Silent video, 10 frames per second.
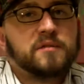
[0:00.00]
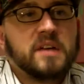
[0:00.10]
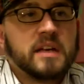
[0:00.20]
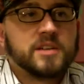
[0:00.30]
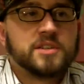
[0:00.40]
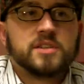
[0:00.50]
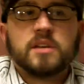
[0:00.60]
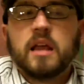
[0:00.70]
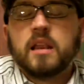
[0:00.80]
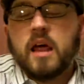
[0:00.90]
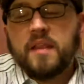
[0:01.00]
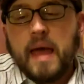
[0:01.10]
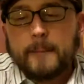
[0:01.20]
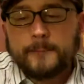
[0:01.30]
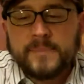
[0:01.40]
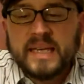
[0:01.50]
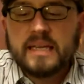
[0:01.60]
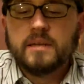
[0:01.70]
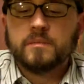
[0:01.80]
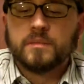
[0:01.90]
finish. So you got a lot of that
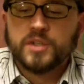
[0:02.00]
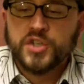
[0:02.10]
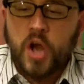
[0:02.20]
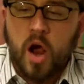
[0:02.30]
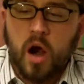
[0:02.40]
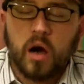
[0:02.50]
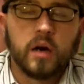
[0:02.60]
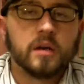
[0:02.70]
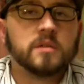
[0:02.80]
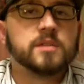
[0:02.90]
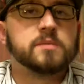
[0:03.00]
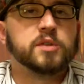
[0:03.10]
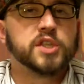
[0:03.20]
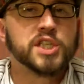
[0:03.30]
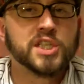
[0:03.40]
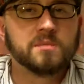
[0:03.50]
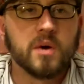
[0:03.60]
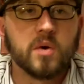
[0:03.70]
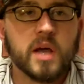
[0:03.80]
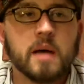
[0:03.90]
peat and char, some good
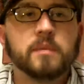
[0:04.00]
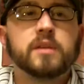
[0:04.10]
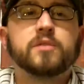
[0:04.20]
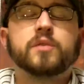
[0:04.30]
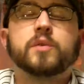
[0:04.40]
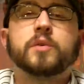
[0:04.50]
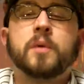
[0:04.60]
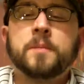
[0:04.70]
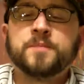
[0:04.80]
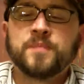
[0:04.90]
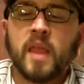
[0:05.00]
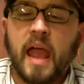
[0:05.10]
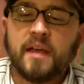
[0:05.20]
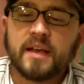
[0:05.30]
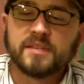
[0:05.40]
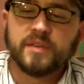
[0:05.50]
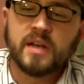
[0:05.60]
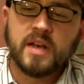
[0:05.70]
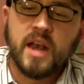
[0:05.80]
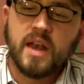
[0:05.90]
smoke coming through. It has a
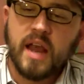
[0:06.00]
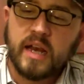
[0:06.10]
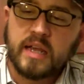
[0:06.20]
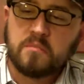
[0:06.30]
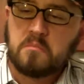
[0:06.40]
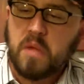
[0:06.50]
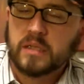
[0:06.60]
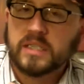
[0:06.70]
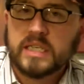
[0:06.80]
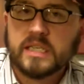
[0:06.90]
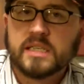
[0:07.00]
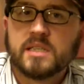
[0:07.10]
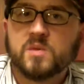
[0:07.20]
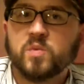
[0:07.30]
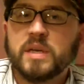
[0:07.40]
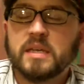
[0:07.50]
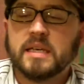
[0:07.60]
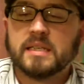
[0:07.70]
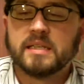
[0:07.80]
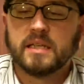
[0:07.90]
very nutty, malty
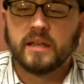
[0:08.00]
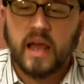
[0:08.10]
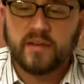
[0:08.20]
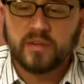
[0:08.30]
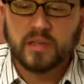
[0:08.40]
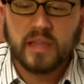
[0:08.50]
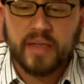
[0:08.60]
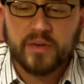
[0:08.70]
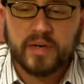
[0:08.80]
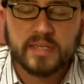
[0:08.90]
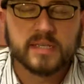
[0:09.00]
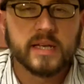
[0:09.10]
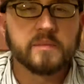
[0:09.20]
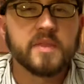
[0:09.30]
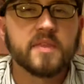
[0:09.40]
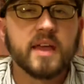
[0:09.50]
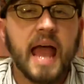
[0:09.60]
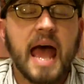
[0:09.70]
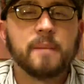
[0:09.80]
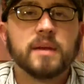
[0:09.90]
sweetness, so kind of a leathery cinnamon thing
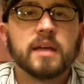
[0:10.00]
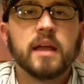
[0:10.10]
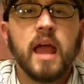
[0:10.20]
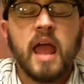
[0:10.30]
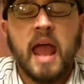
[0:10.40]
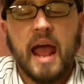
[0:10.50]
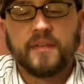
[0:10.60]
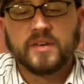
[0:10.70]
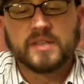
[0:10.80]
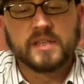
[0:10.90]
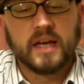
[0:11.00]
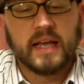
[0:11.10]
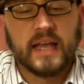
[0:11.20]
happening. And there's